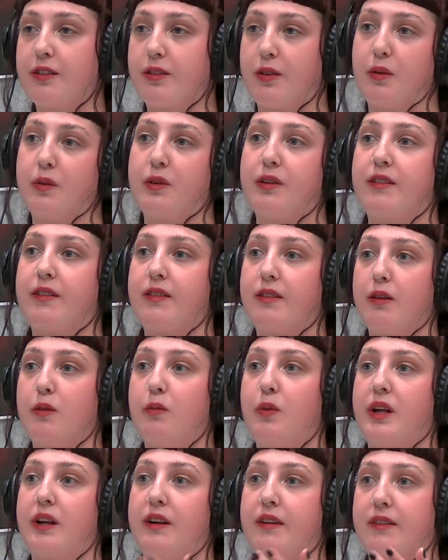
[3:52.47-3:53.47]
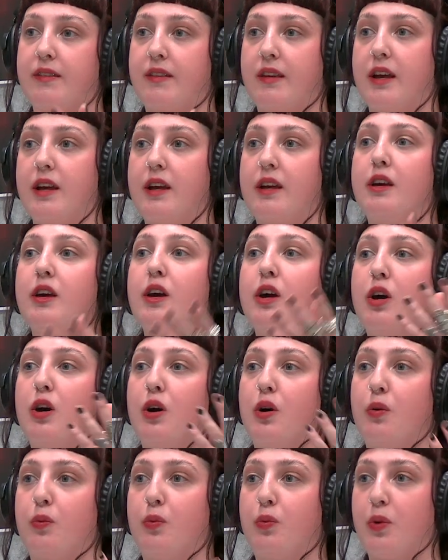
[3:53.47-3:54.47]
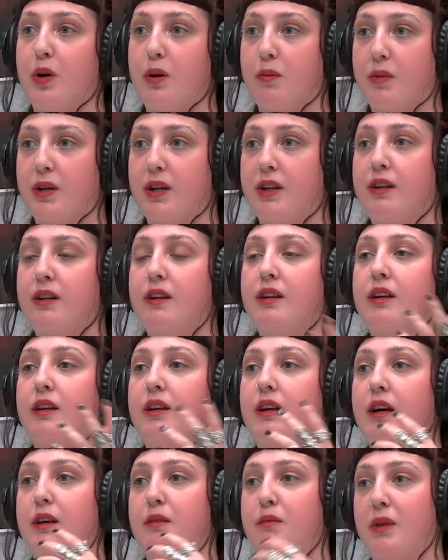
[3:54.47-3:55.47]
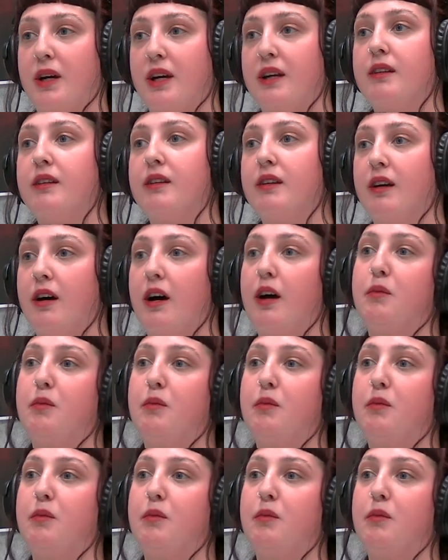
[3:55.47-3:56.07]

So it's when I say women and men,